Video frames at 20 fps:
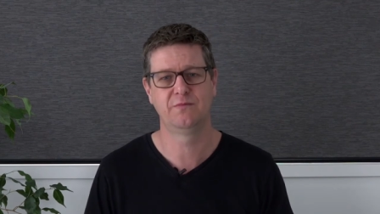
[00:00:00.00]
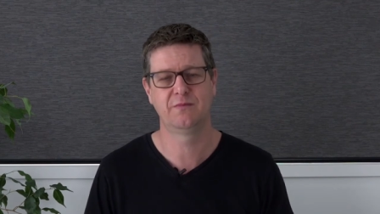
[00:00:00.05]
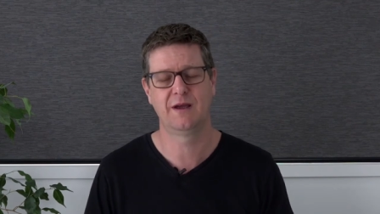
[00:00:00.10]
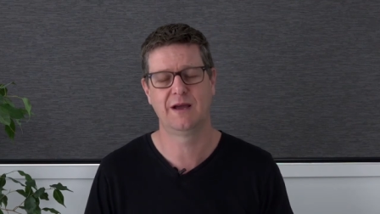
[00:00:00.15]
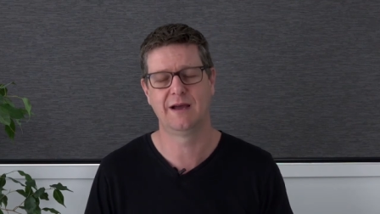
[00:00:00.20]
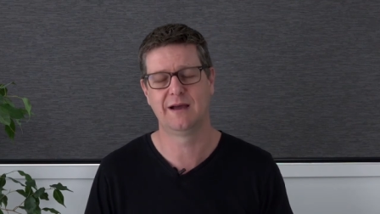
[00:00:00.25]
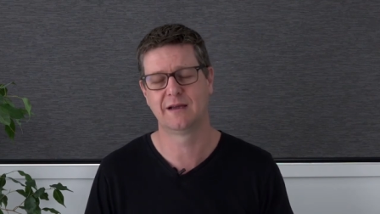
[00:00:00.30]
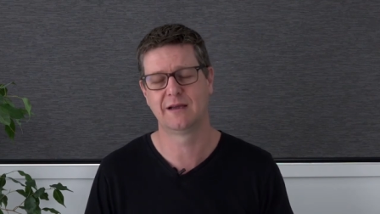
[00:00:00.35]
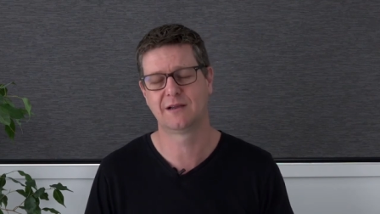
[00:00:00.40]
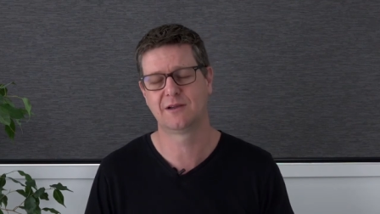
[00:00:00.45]

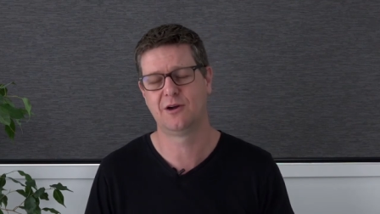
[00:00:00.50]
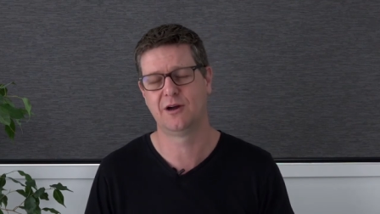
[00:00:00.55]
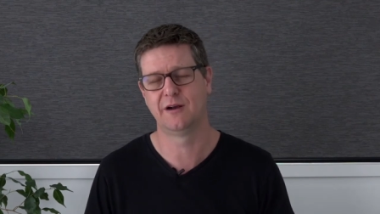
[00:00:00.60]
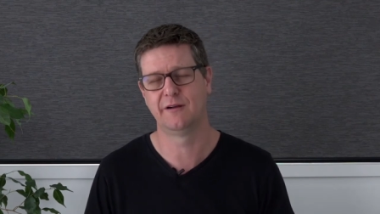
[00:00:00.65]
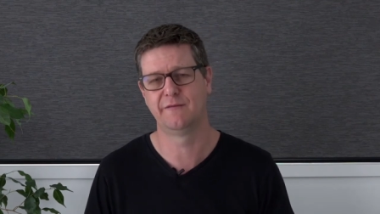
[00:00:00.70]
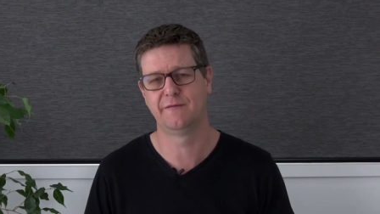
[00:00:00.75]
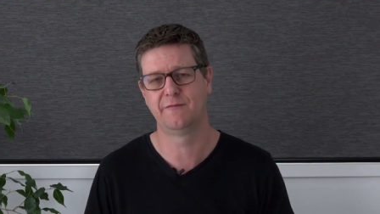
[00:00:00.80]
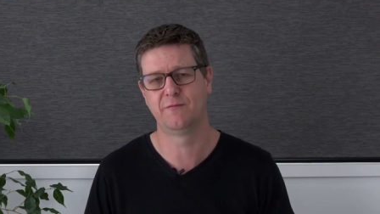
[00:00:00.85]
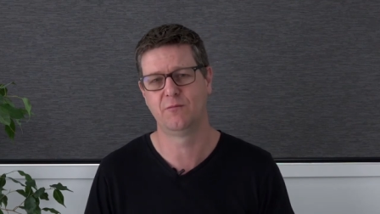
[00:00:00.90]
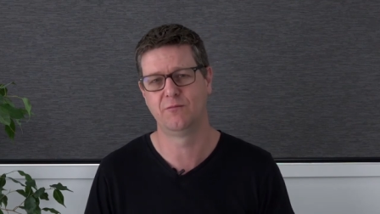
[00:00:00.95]
kind
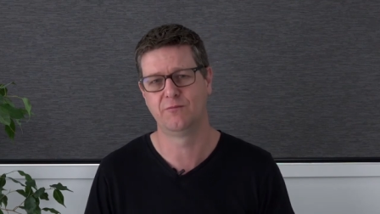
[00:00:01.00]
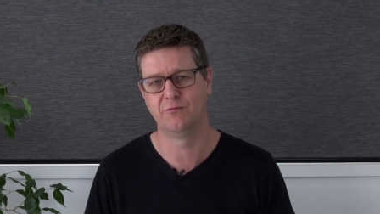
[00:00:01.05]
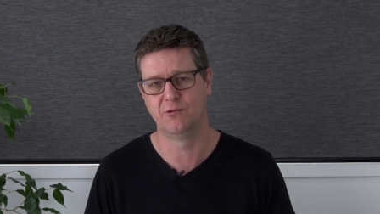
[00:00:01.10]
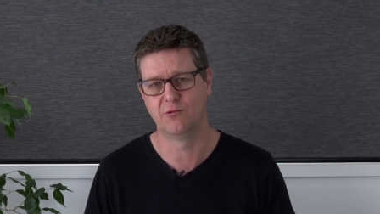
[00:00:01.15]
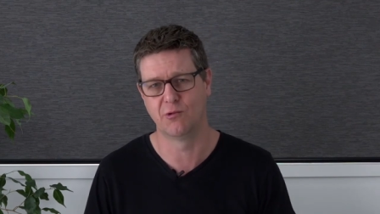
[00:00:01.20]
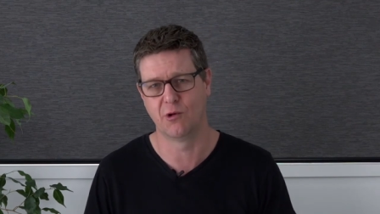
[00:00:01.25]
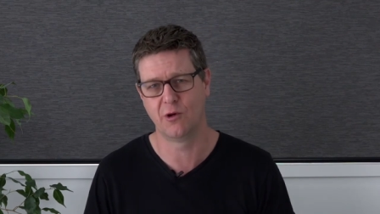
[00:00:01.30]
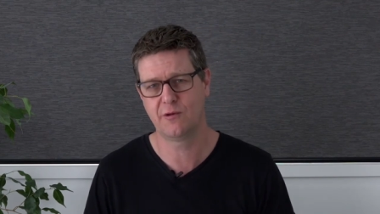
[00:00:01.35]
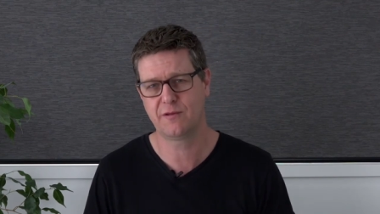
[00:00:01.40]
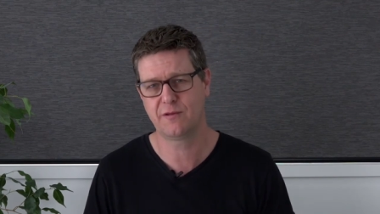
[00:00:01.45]
of
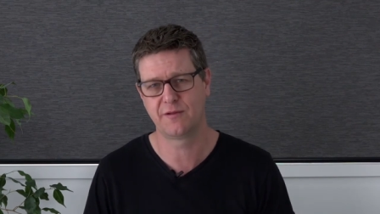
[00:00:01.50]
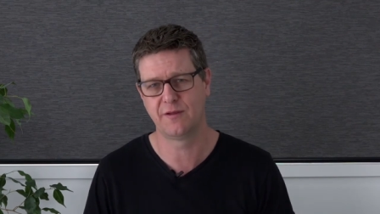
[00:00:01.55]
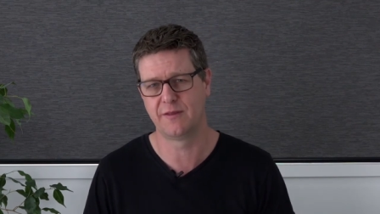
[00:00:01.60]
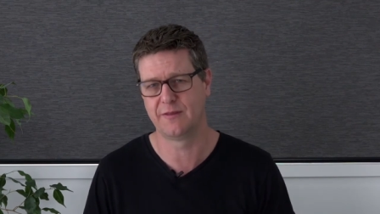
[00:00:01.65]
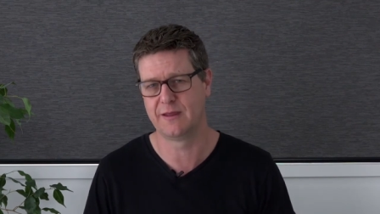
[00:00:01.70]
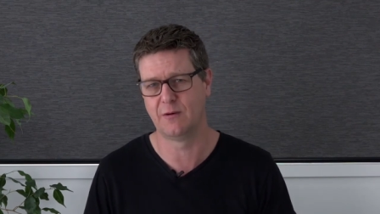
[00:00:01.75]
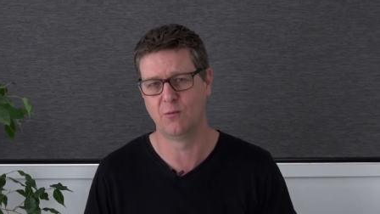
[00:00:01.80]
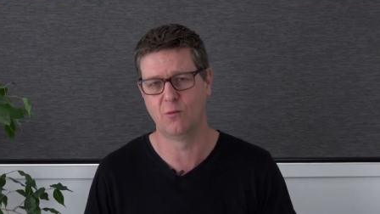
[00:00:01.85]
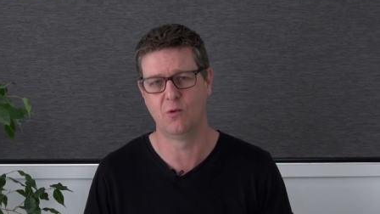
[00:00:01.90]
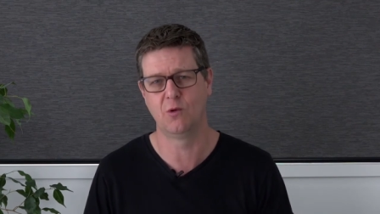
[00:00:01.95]
growth
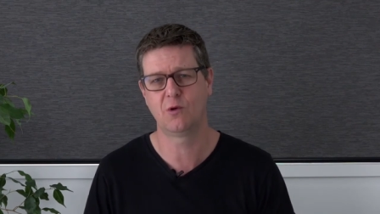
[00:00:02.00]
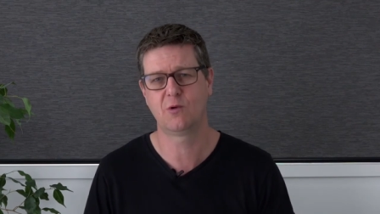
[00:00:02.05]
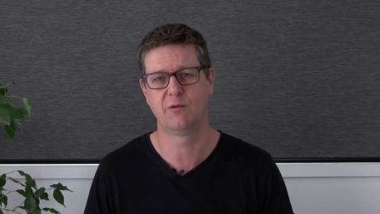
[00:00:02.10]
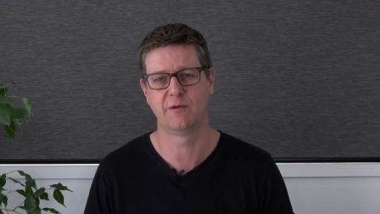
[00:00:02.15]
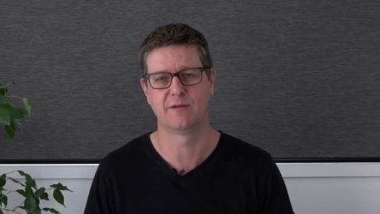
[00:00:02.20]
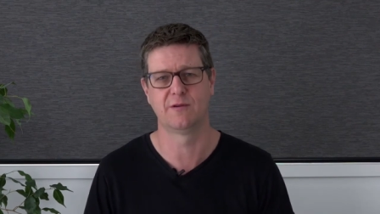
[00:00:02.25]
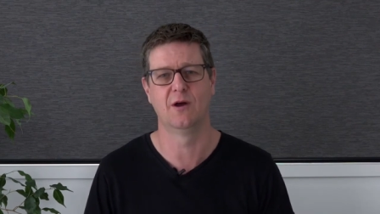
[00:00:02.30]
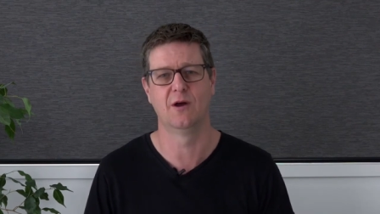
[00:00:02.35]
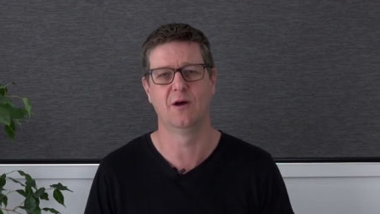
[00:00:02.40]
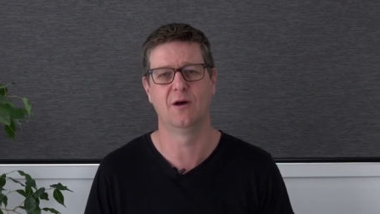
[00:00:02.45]
and their walk
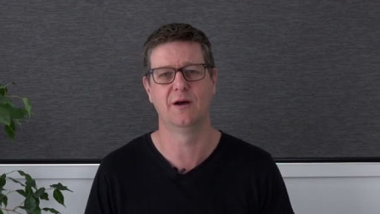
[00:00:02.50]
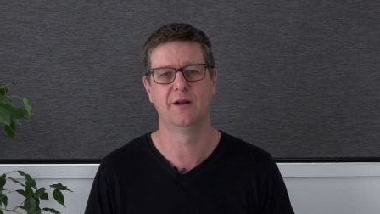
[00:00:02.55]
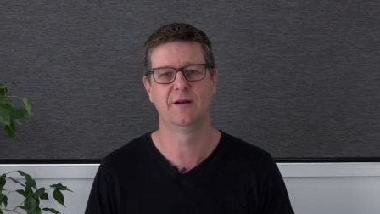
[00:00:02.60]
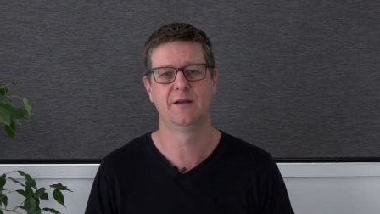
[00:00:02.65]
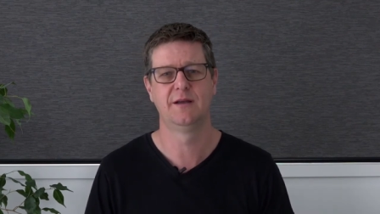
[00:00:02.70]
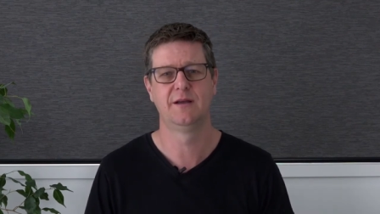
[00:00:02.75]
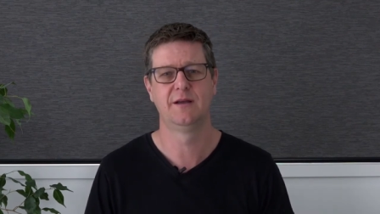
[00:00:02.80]
with God,